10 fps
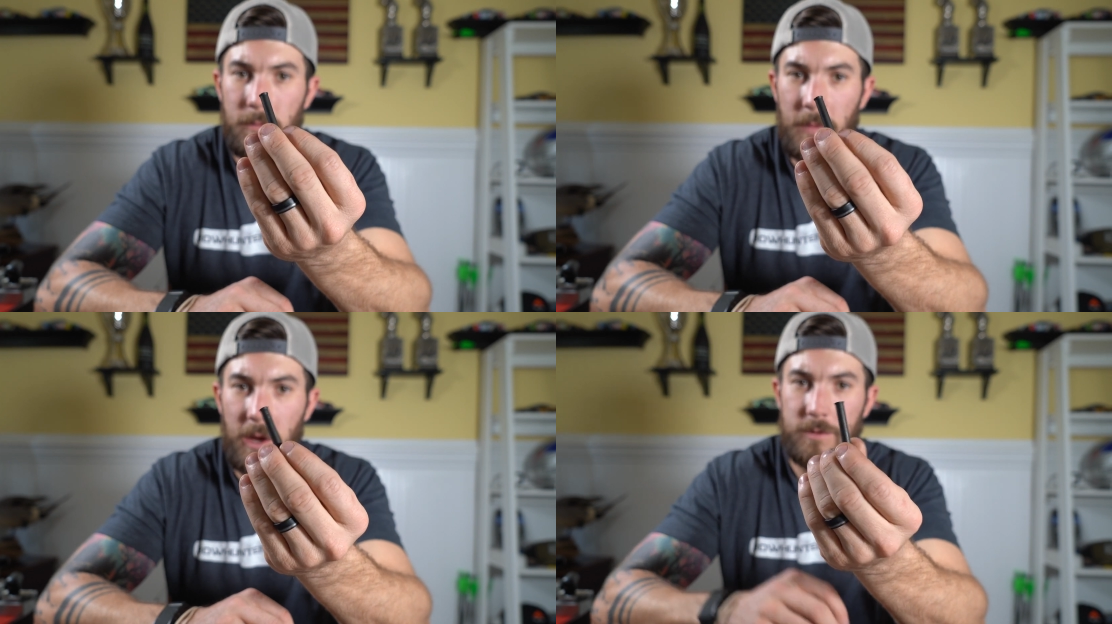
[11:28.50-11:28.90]

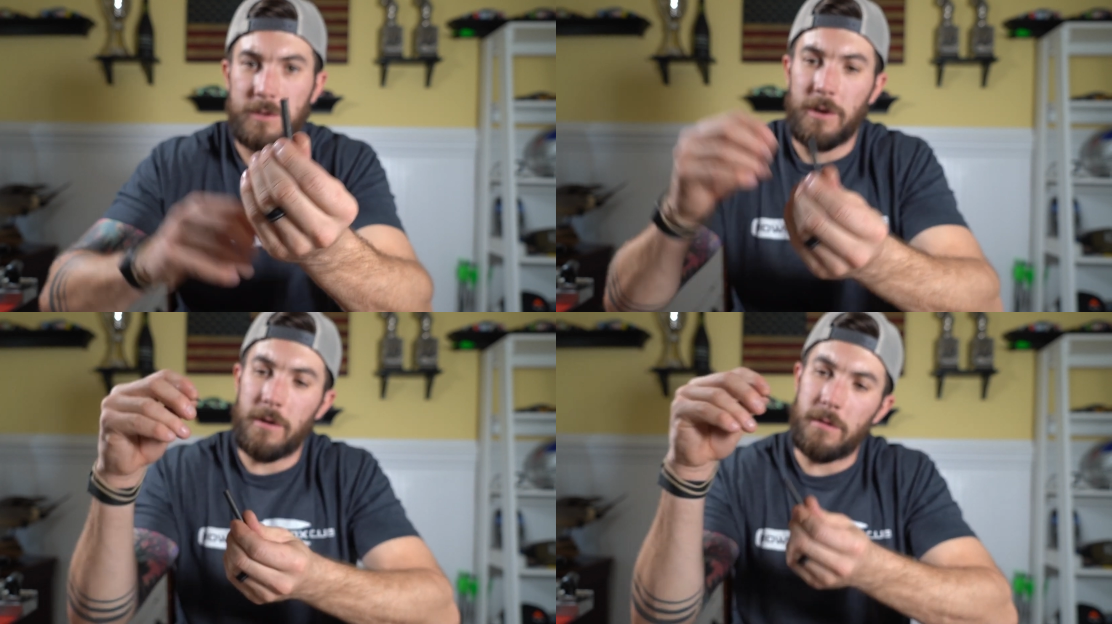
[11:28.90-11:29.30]

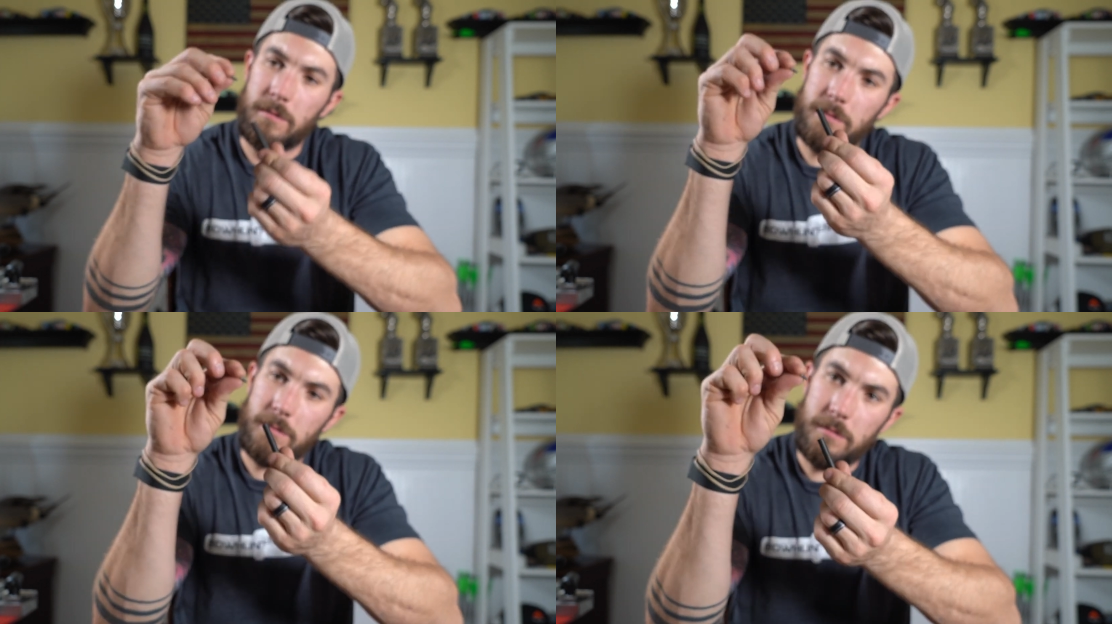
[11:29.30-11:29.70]
Outsert,
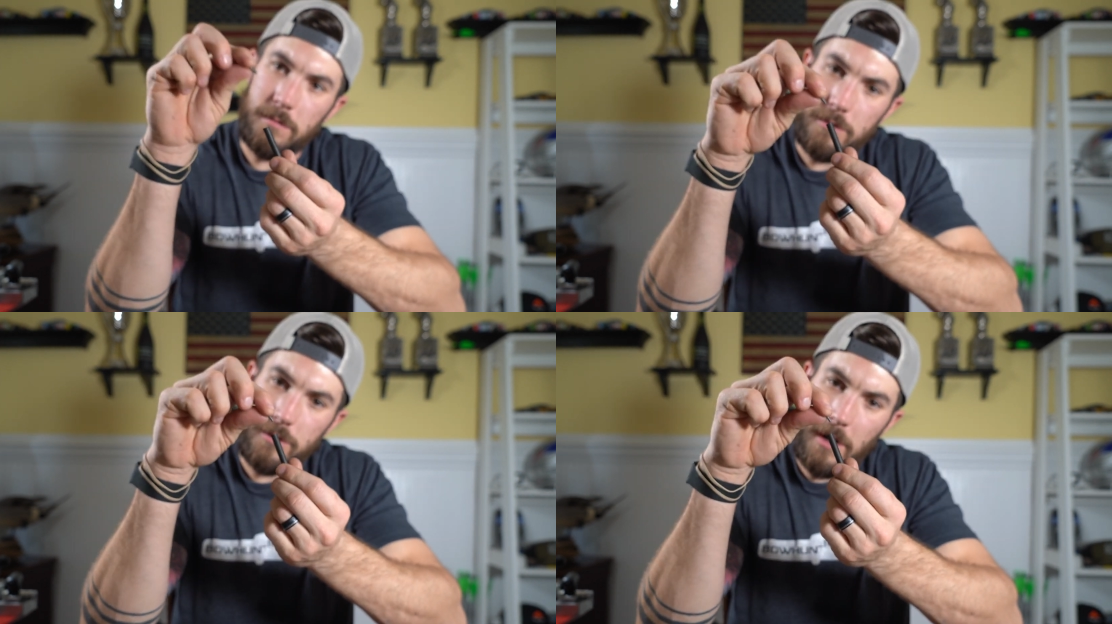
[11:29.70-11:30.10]

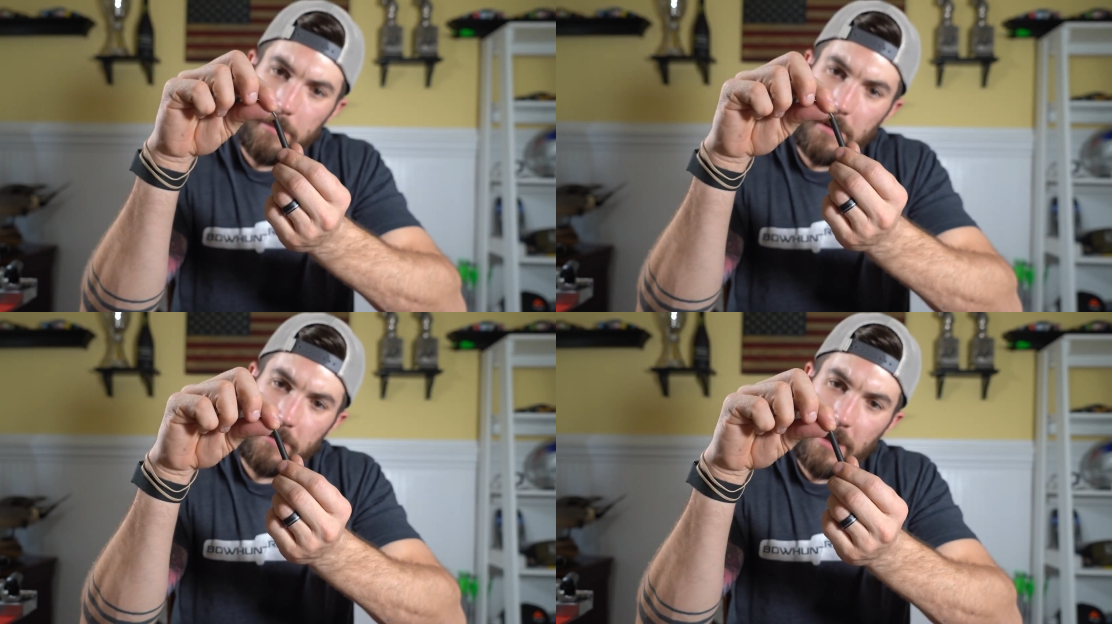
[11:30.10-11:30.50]
drop
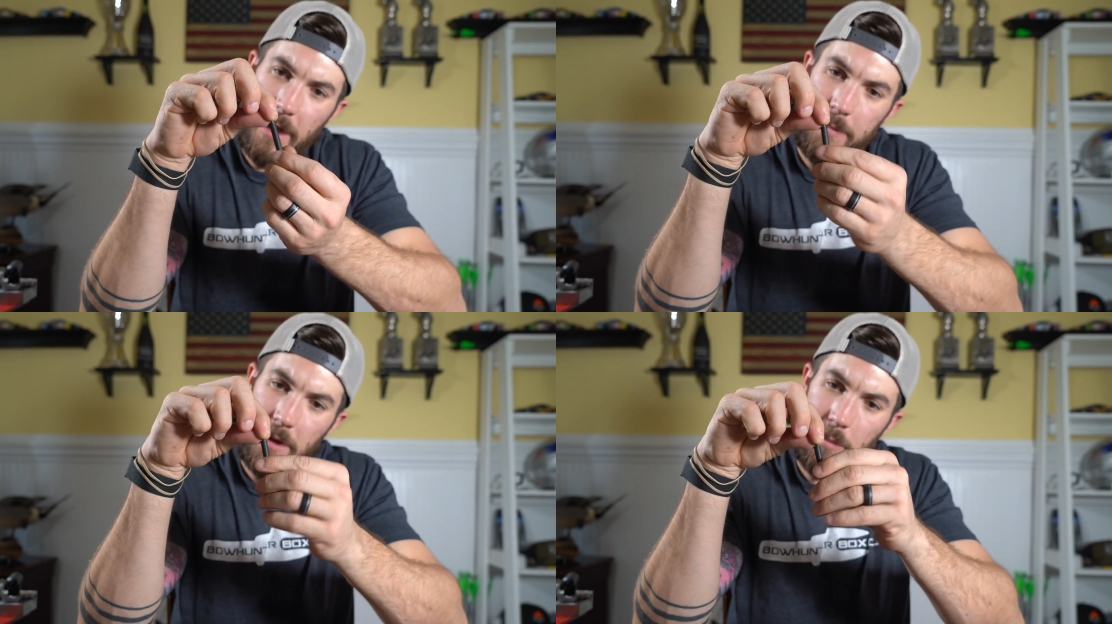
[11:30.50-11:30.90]
this
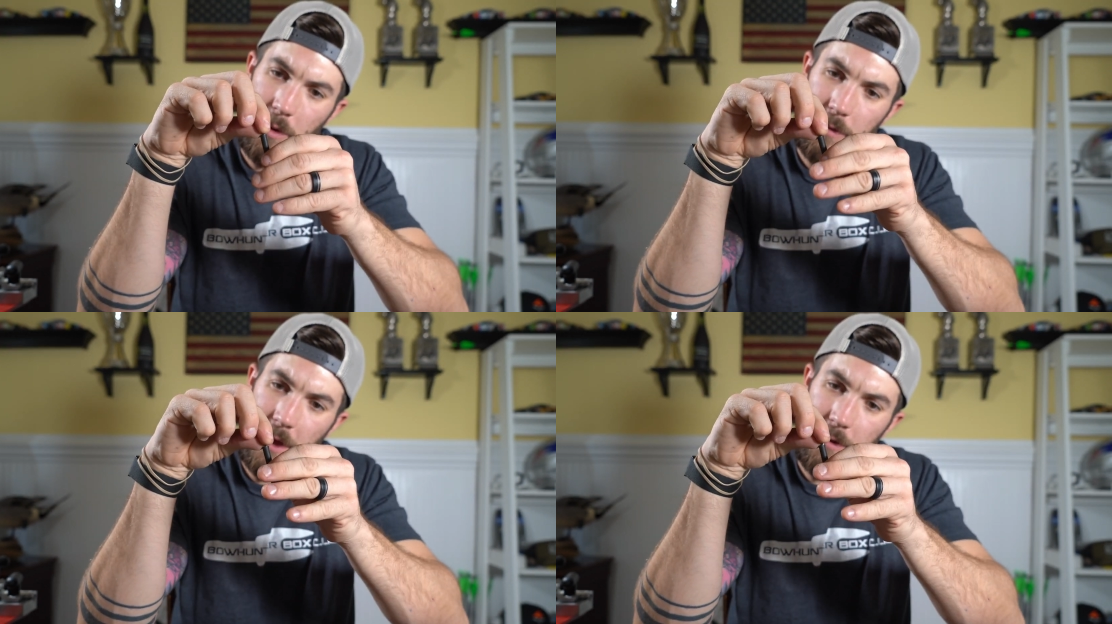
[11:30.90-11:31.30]
cap head
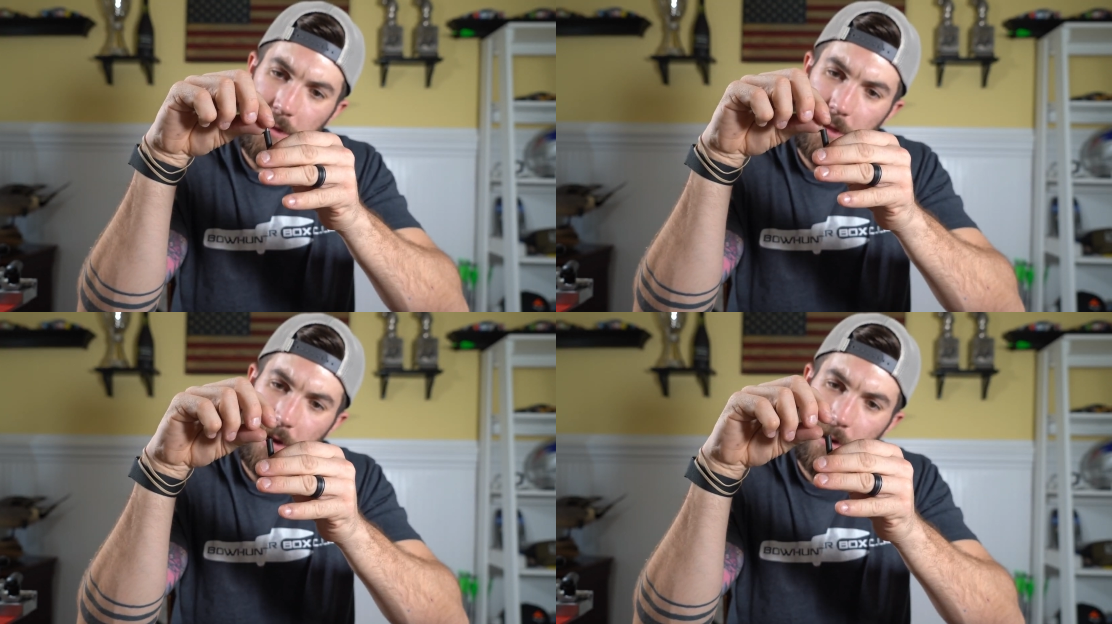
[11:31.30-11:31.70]
bolt down
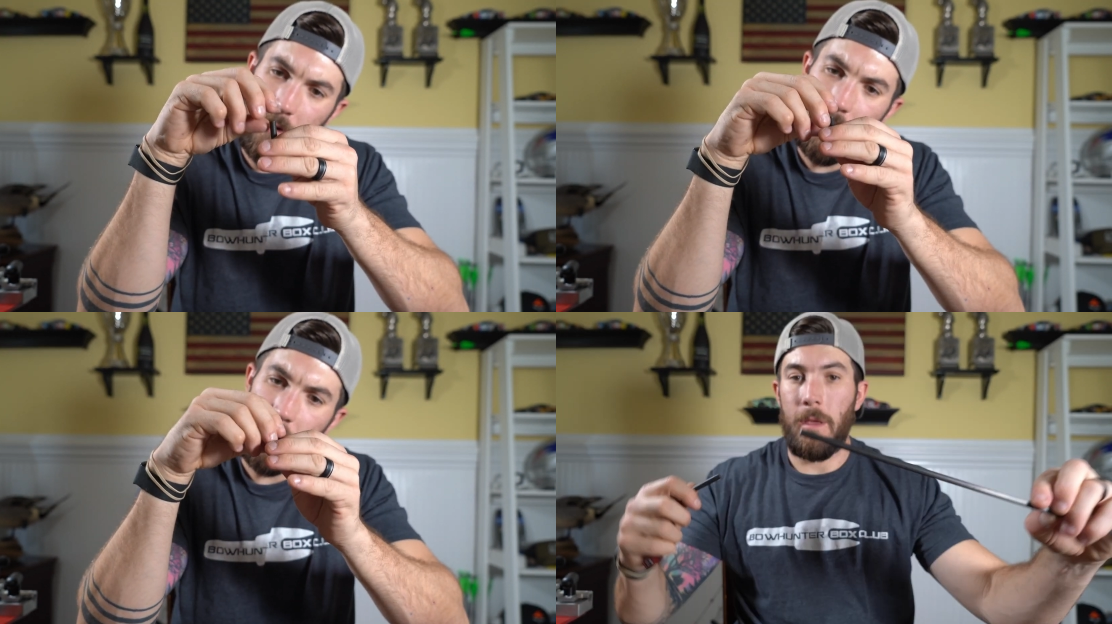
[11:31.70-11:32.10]
in there,